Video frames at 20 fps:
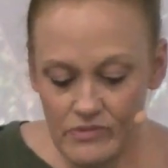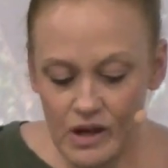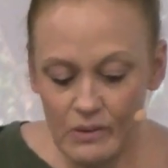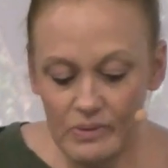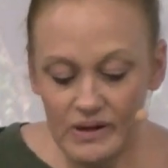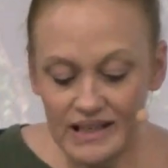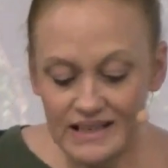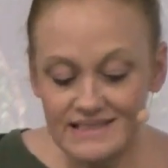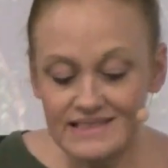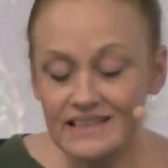
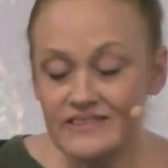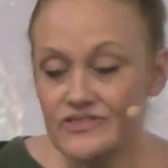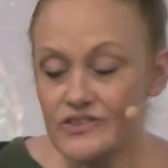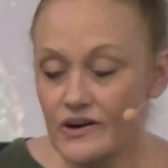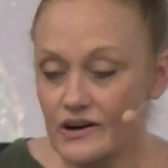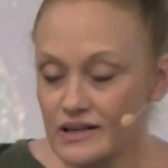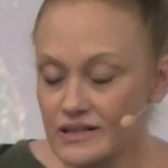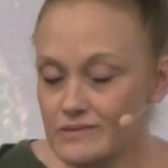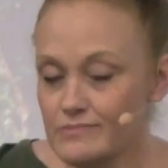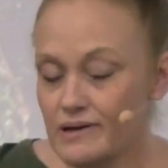But as I
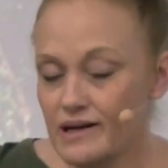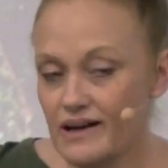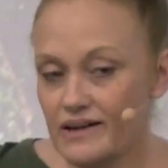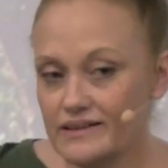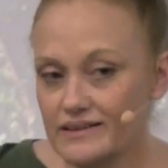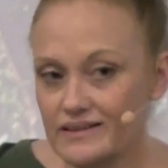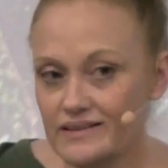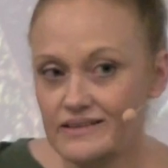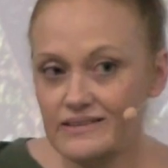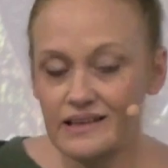thought
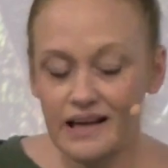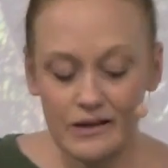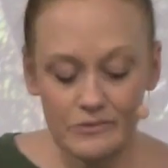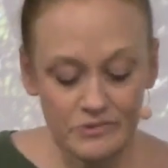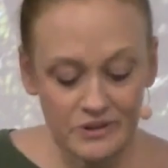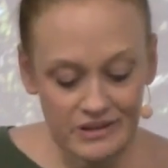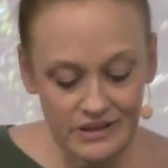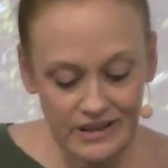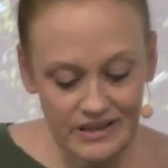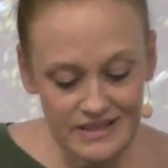about it, I
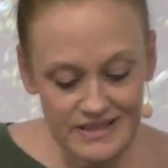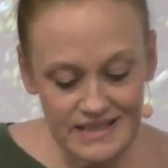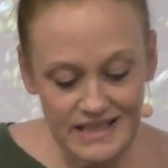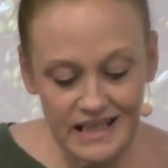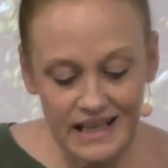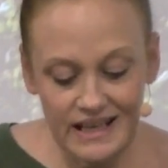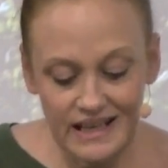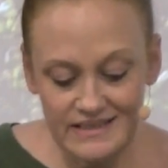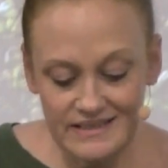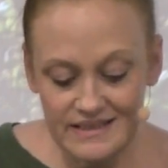realized
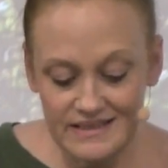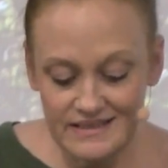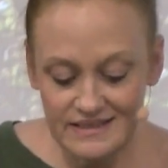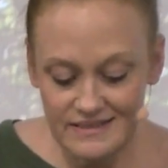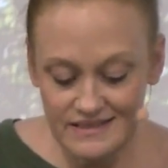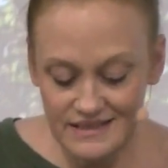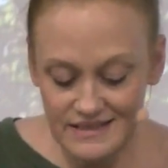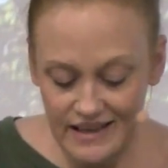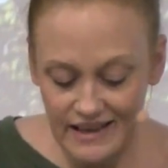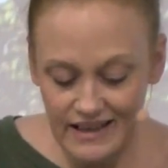that as a
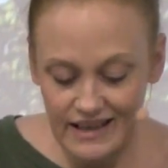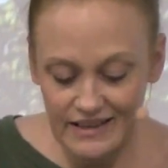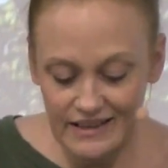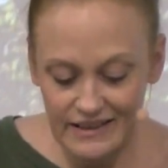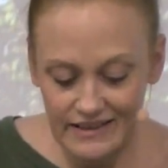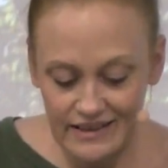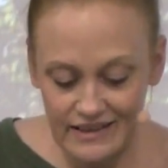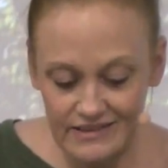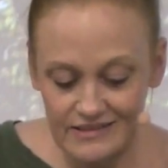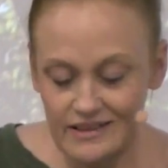
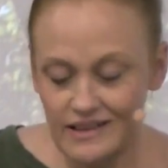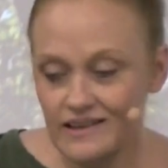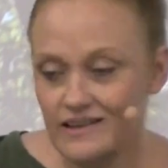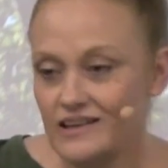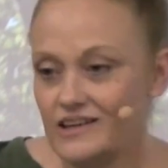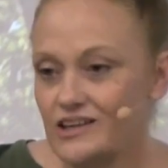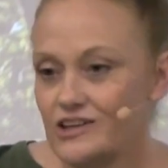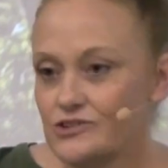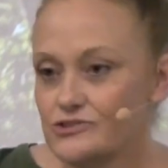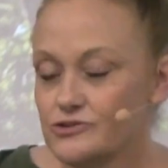society,
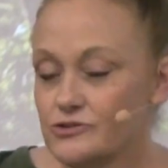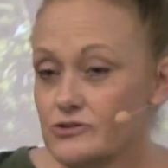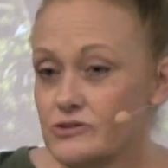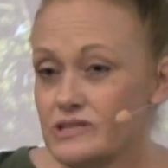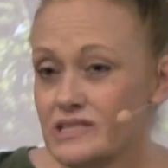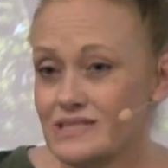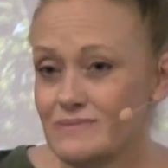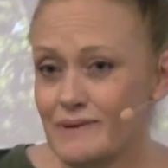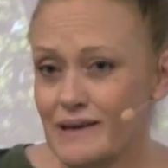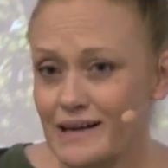
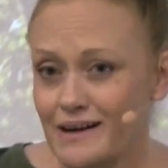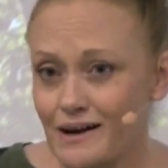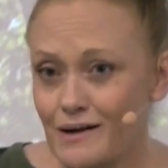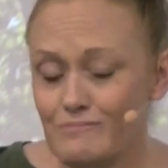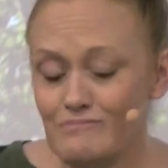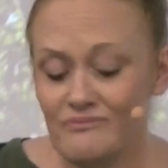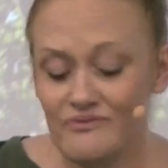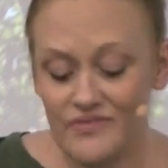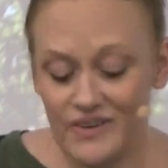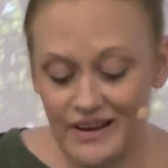truth has
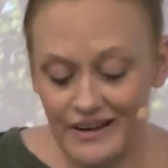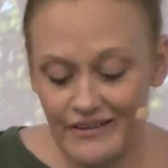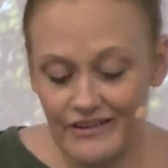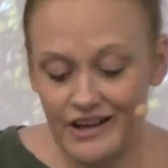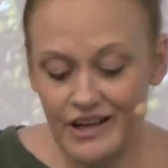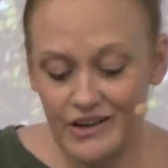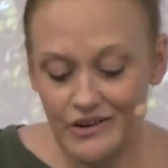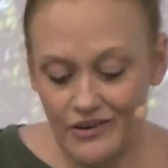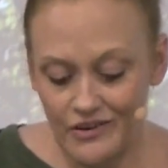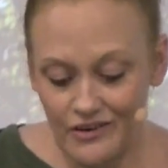become
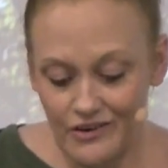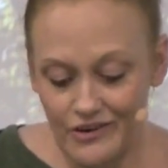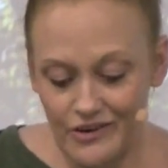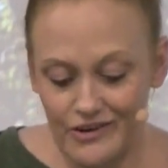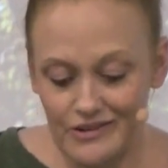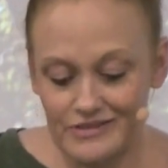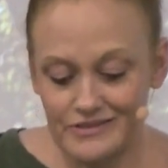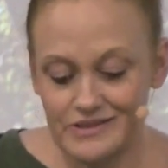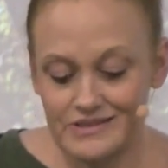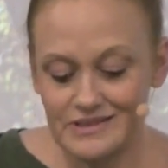very
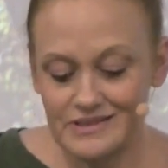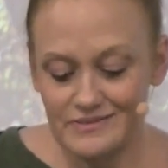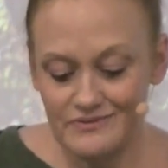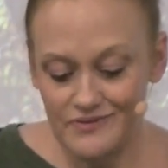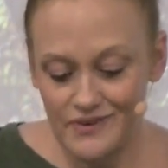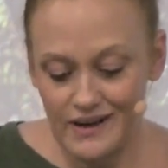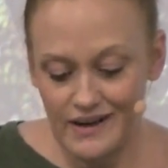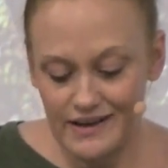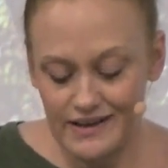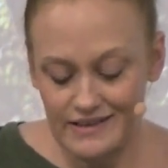hard to
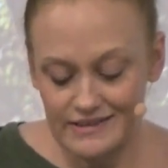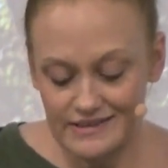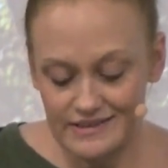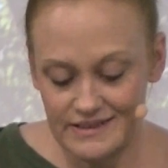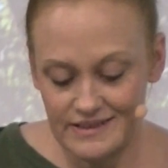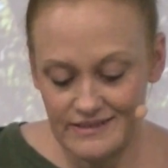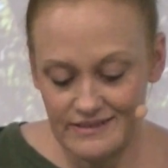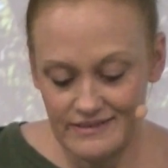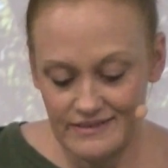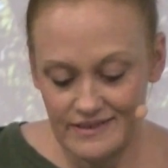
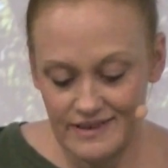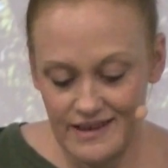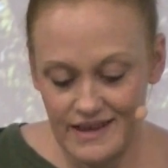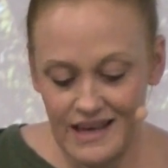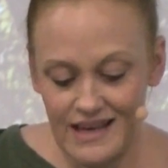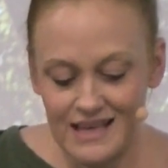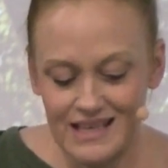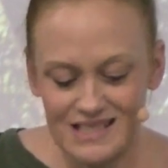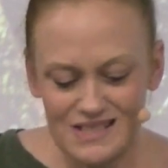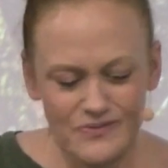find.
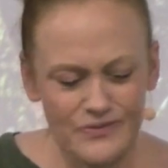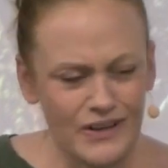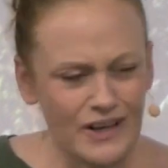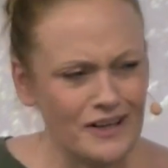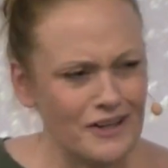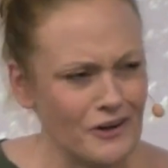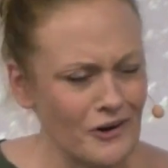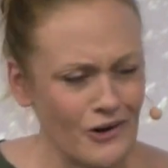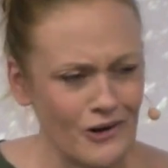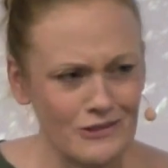It's
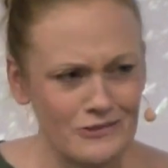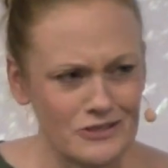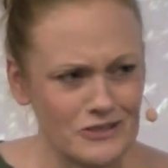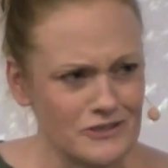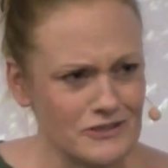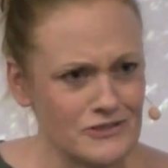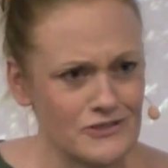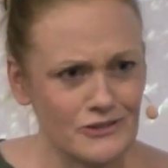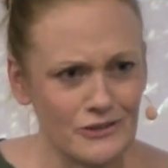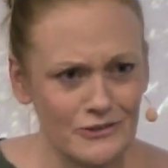very hard to
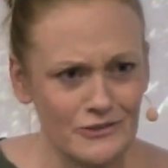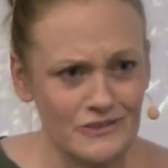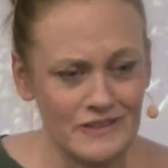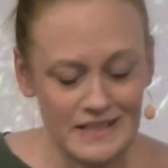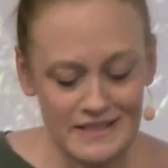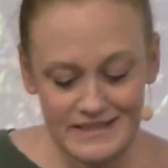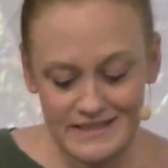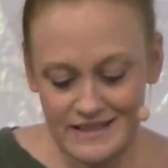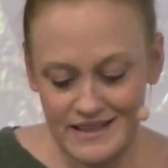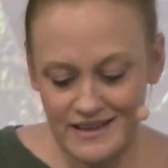discern
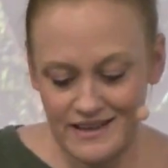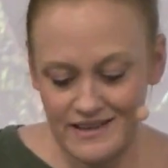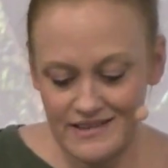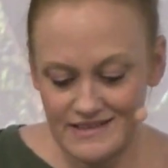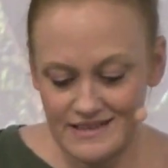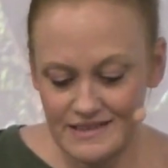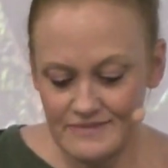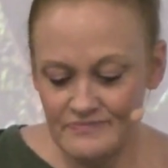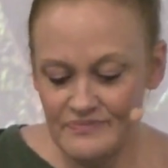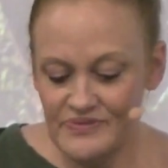these
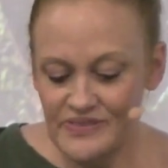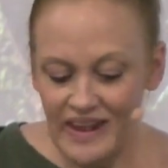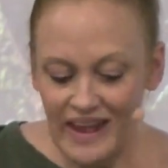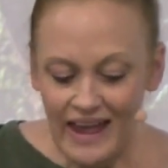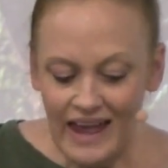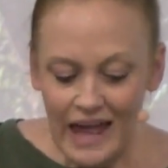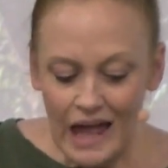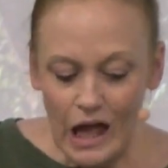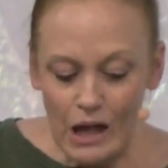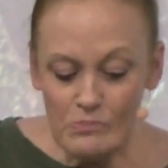days.
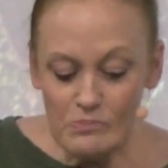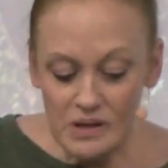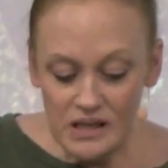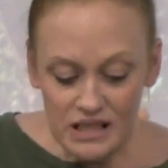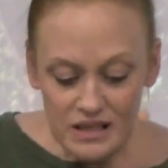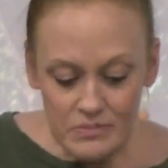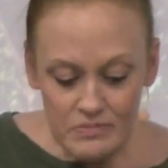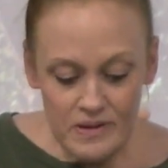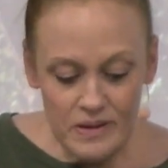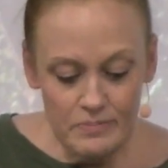And
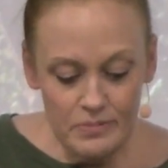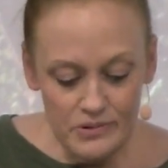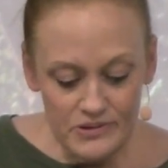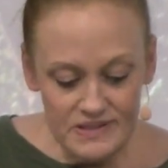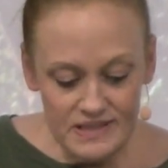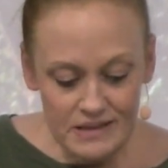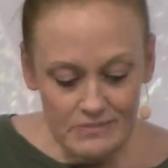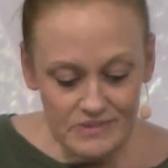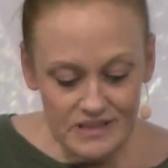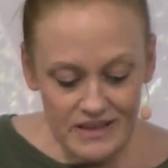many people
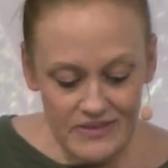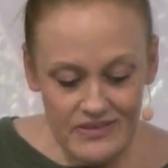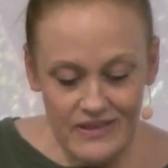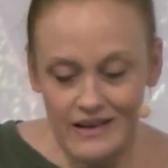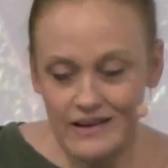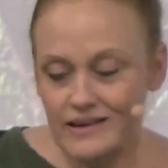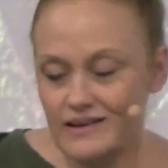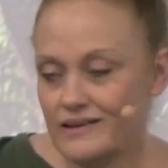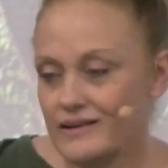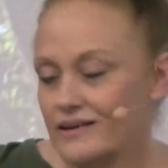seem to
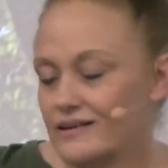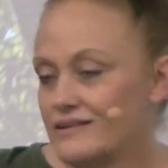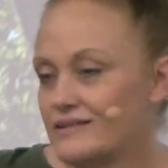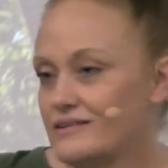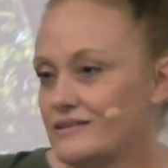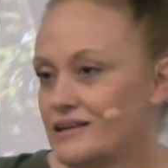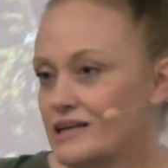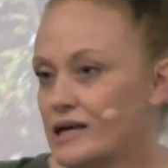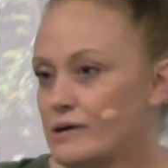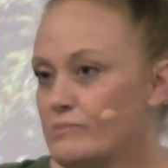think
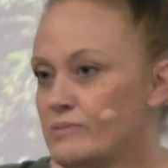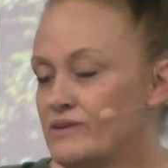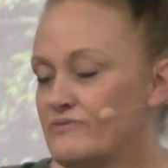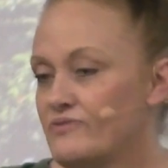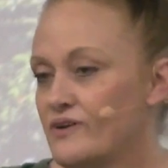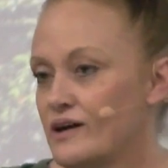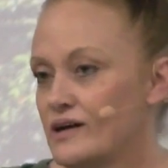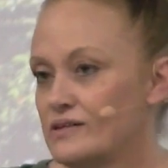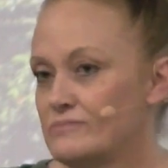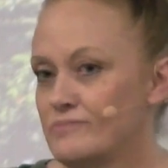it can be
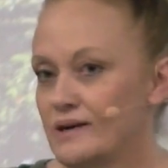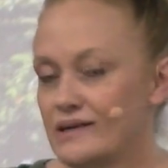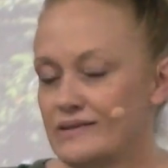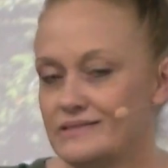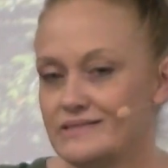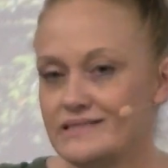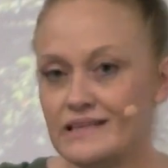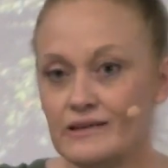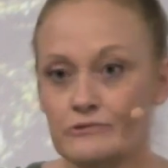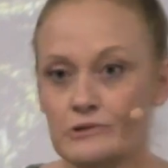found by
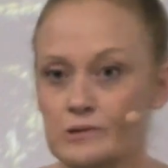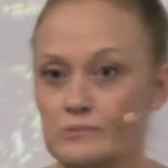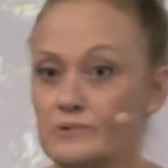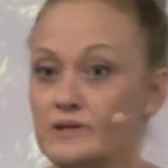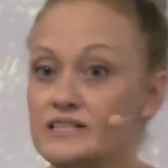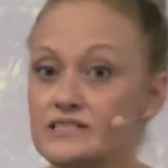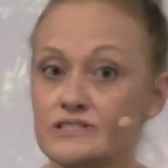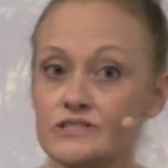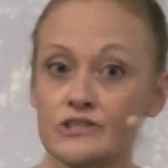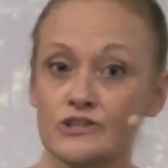secret
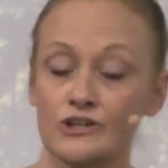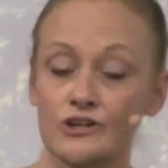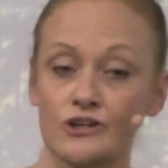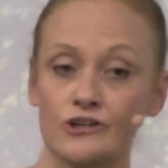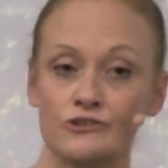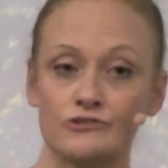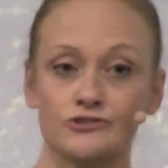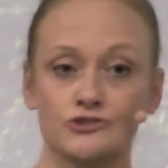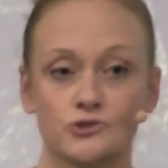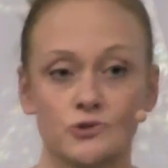
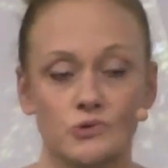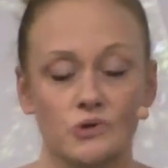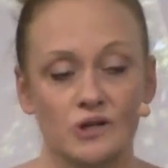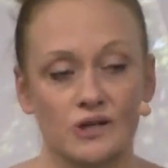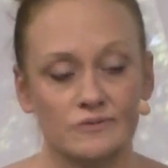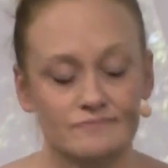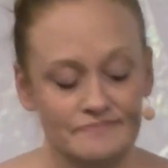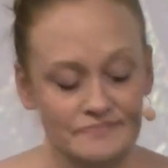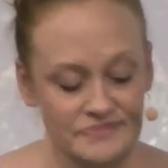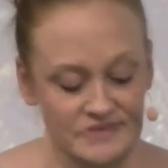research
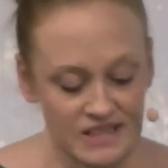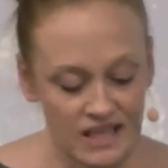or